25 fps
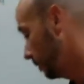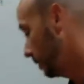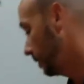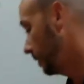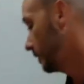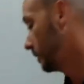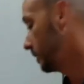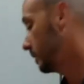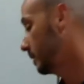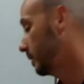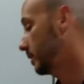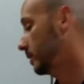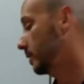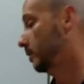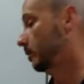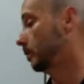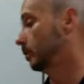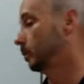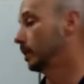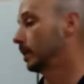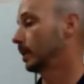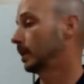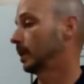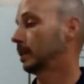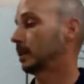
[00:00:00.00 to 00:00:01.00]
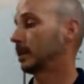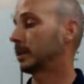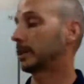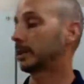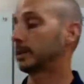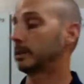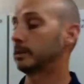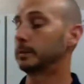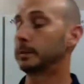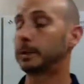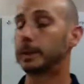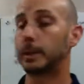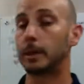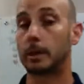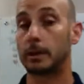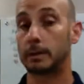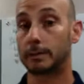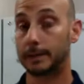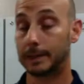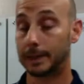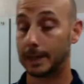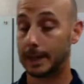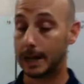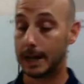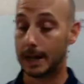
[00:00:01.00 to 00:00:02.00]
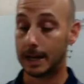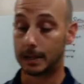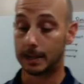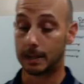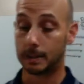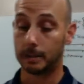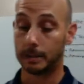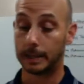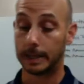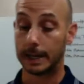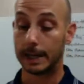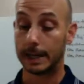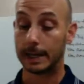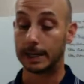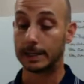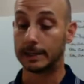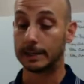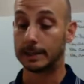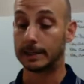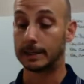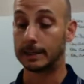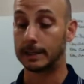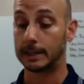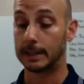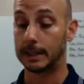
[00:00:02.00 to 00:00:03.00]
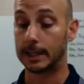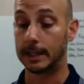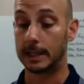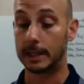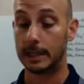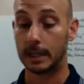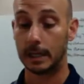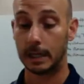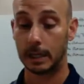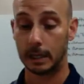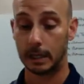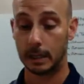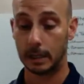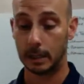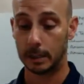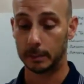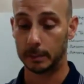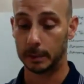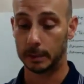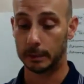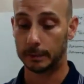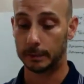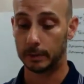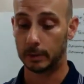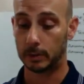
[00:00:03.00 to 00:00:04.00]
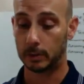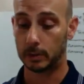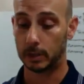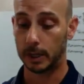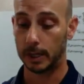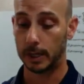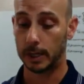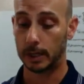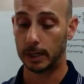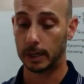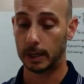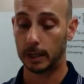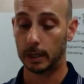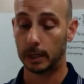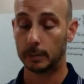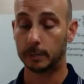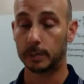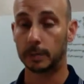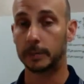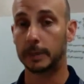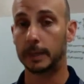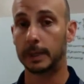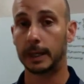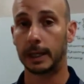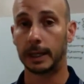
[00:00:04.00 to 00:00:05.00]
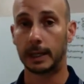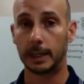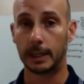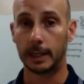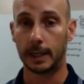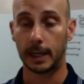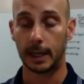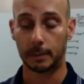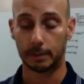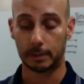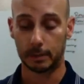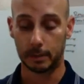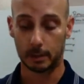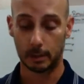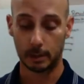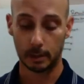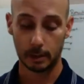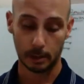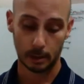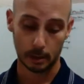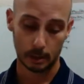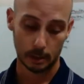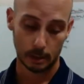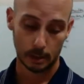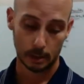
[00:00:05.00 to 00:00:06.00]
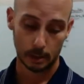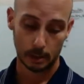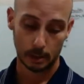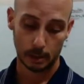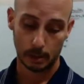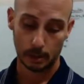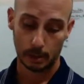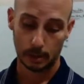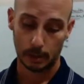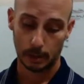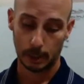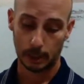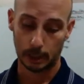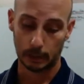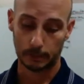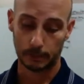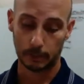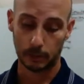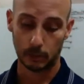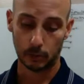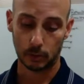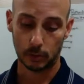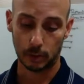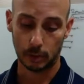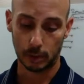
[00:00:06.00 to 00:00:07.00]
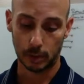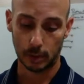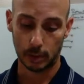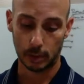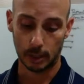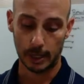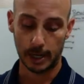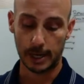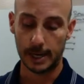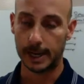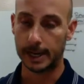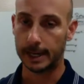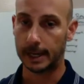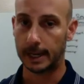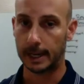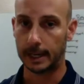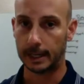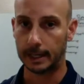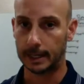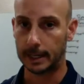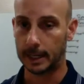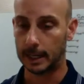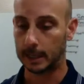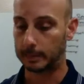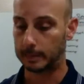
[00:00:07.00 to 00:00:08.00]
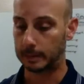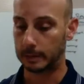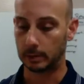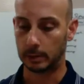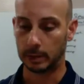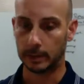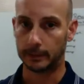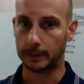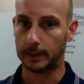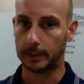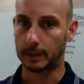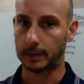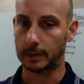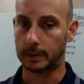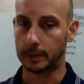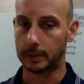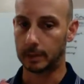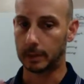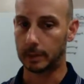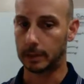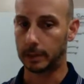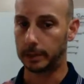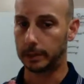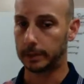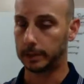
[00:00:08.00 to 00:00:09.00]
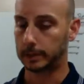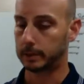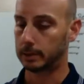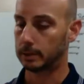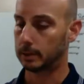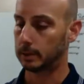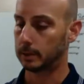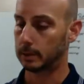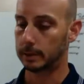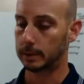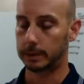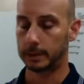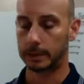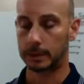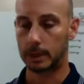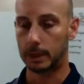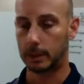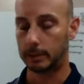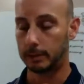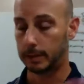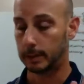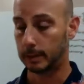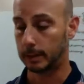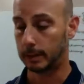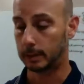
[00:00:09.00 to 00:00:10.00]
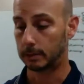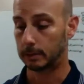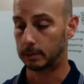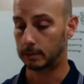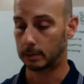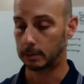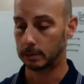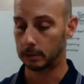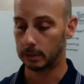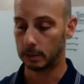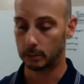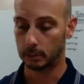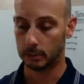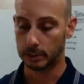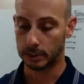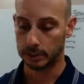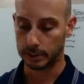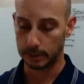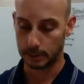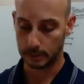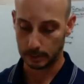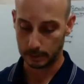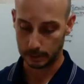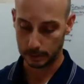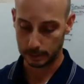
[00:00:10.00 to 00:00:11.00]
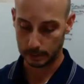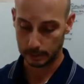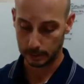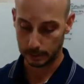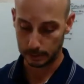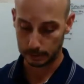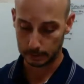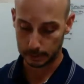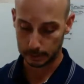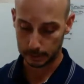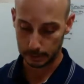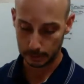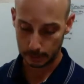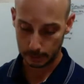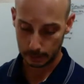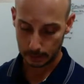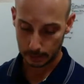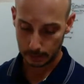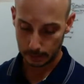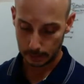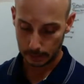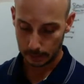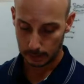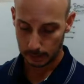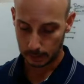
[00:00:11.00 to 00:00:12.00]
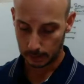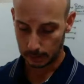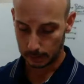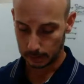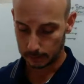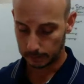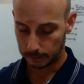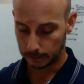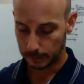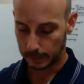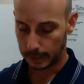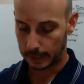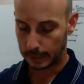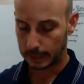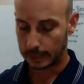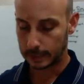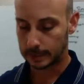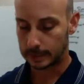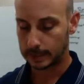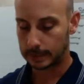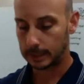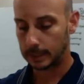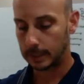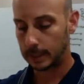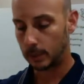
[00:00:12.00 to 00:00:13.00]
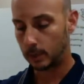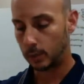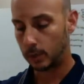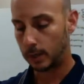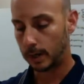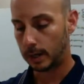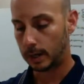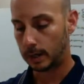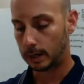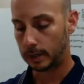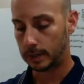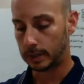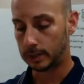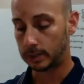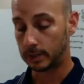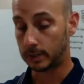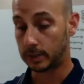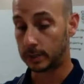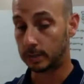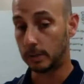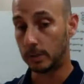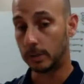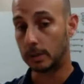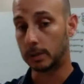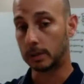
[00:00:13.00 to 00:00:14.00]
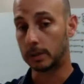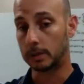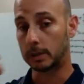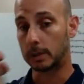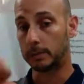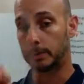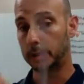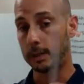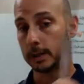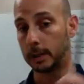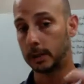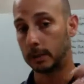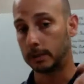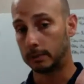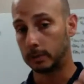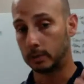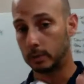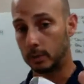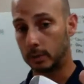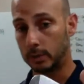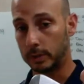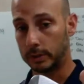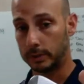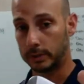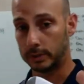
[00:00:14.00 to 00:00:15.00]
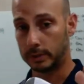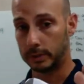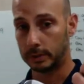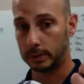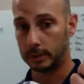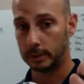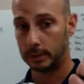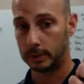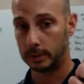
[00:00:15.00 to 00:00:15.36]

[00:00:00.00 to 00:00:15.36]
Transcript: this doesn't really throw me off a lot, but I can see um, if you're a, an upper mid handicapper and if you're a, high handicapper, don't even consider these. I'm gonna tell you right now, don't consider these clubs. Um, I could see where it's a smaller club head, of course.